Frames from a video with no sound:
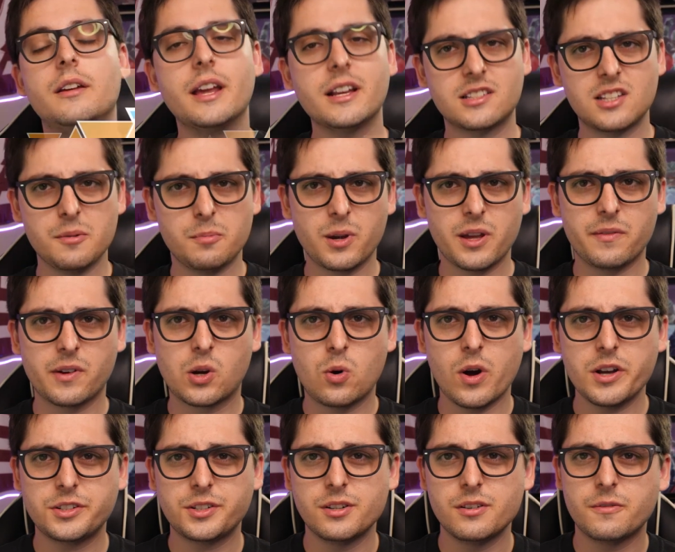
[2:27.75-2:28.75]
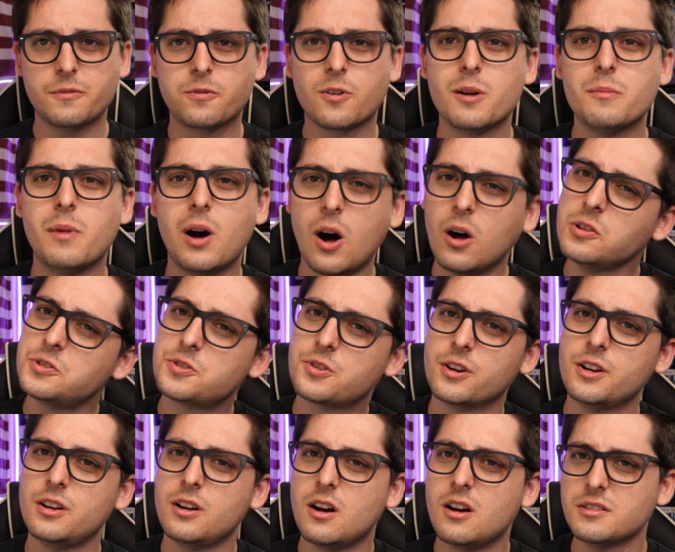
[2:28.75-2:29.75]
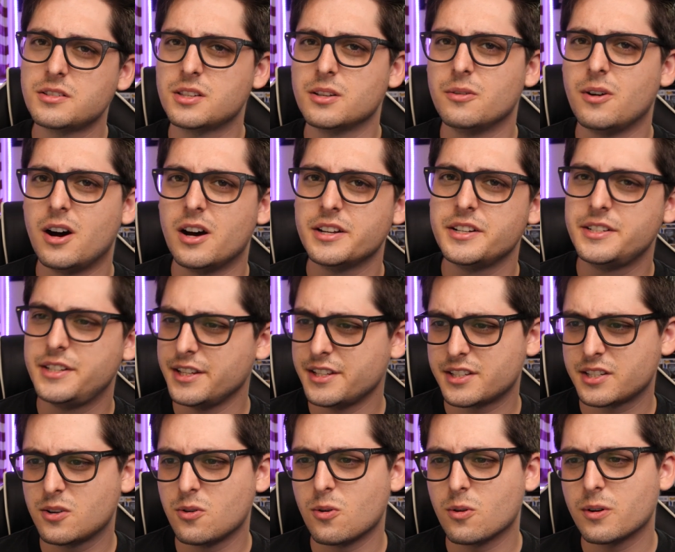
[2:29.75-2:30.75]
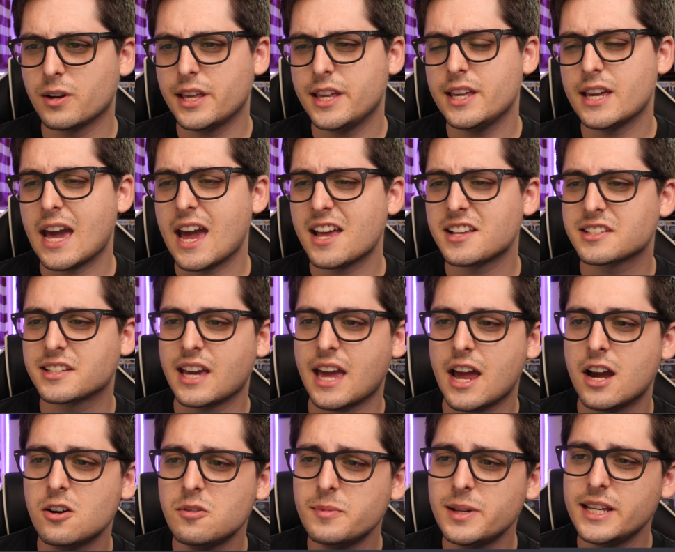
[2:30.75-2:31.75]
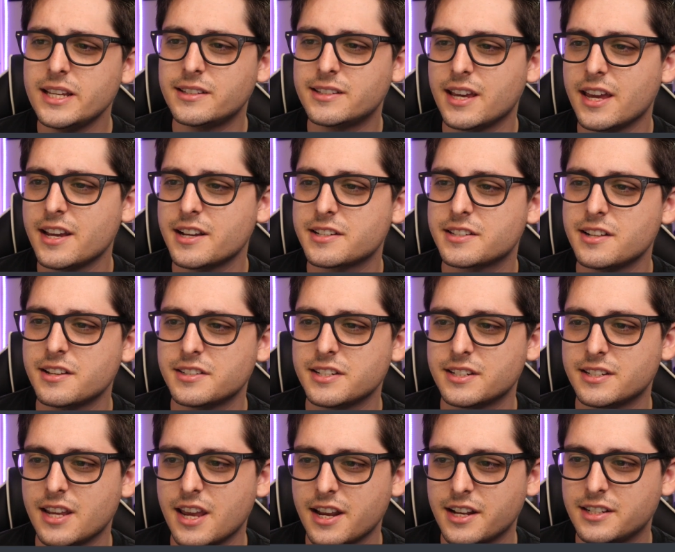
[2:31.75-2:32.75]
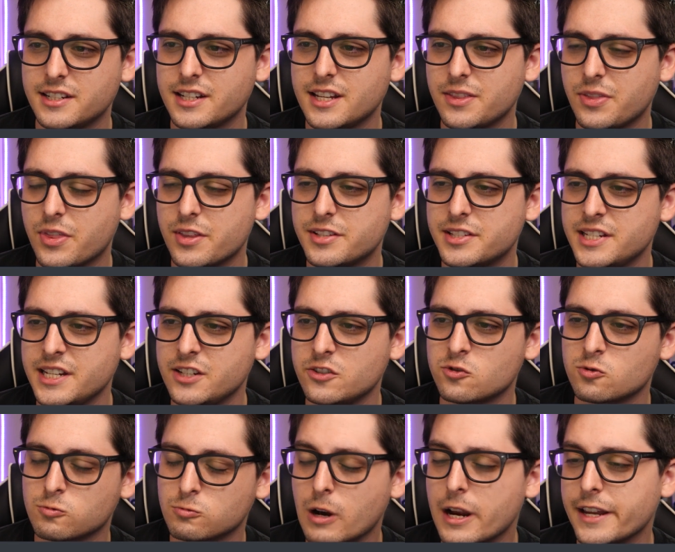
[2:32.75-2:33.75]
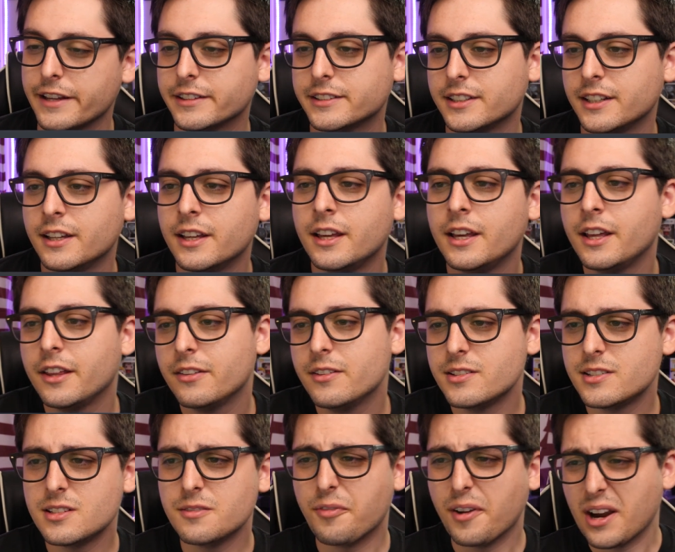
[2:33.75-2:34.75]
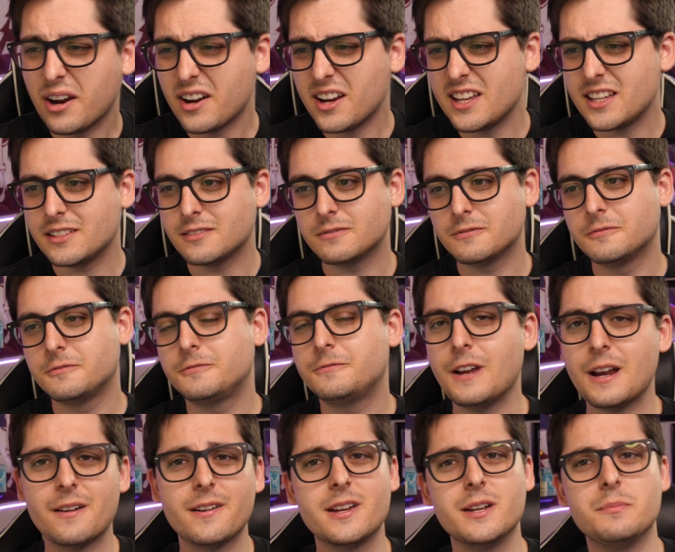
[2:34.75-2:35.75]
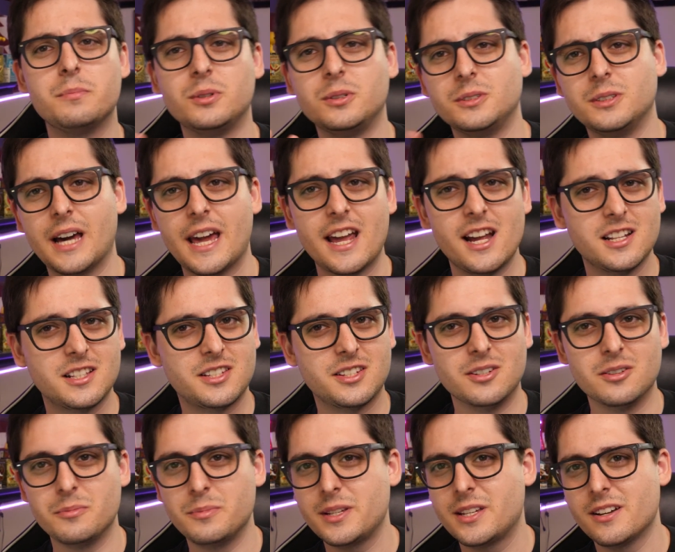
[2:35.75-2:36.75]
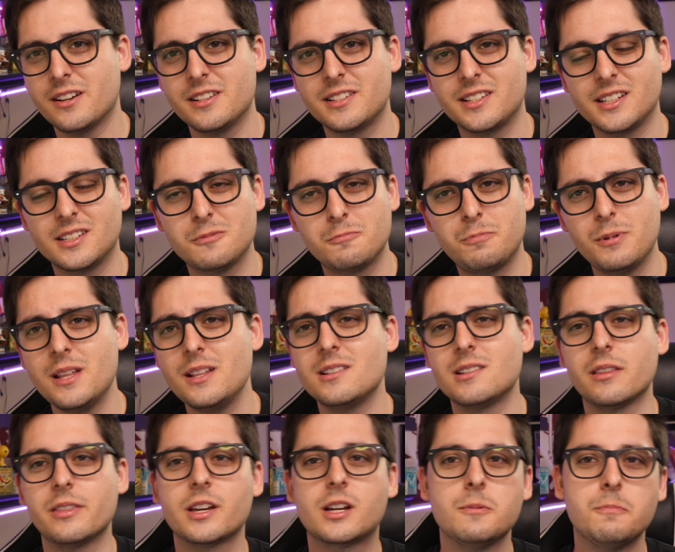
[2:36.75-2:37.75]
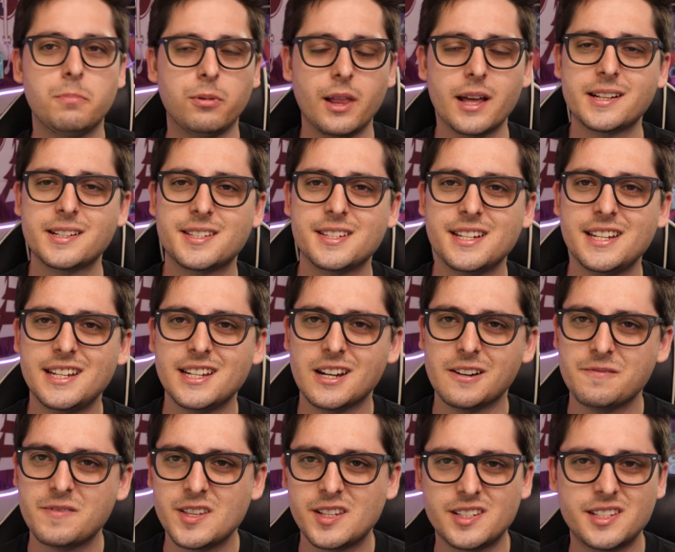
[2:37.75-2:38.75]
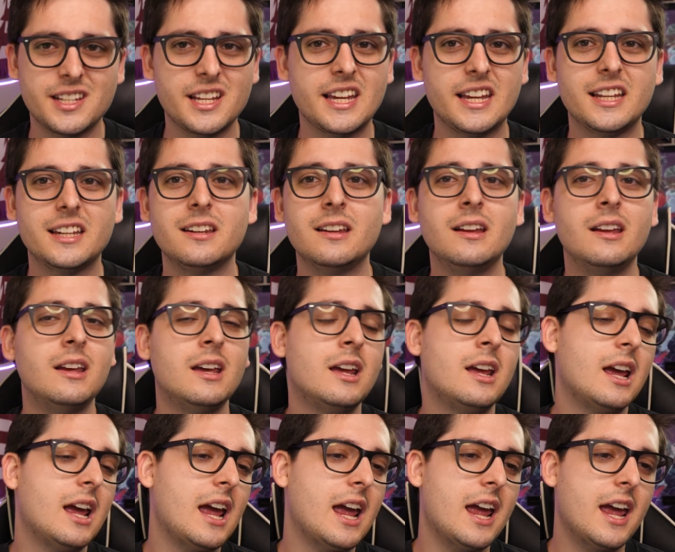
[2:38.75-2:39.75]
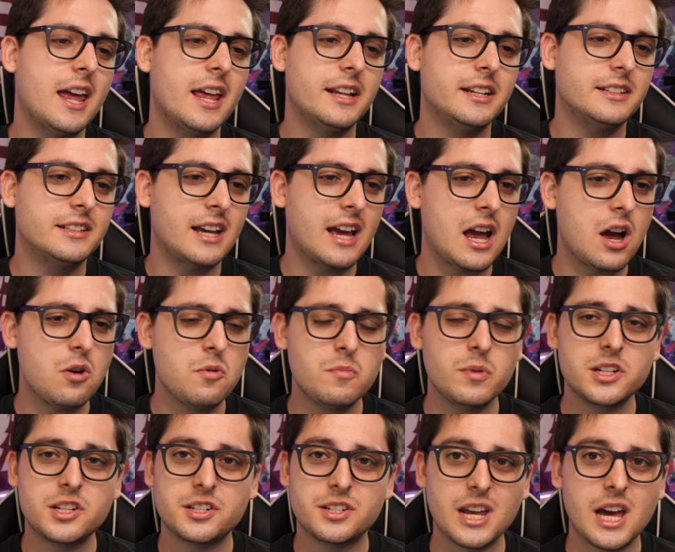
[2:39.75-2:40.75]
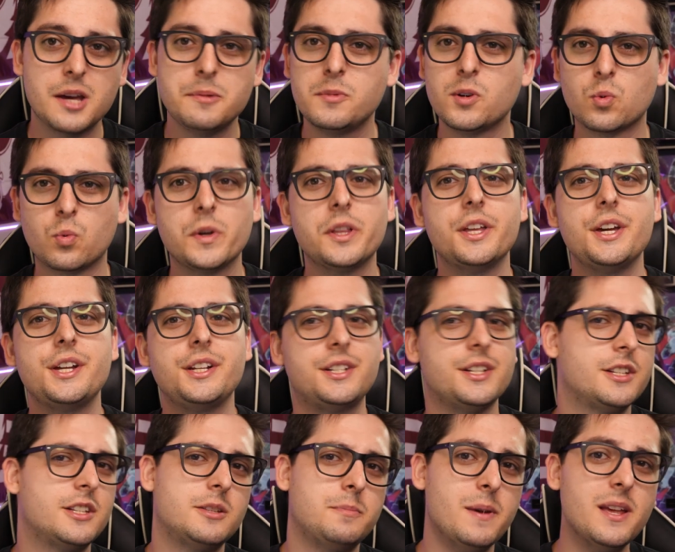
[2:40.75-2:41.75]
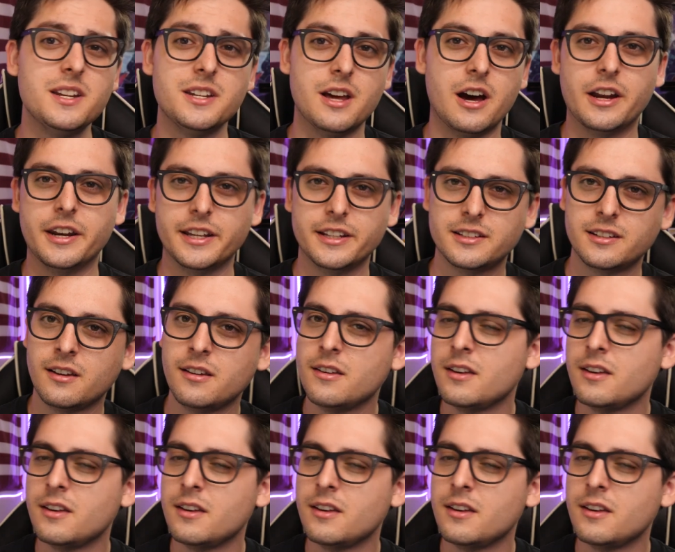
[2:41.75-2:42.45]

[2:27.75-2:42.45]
Next up, we have a question from Ultra, also on Discord. He asked, how many takes does it take to get the scene right? This is a very variable answer because it depends on the complexity of the scene and how much time you're willing to spend on it.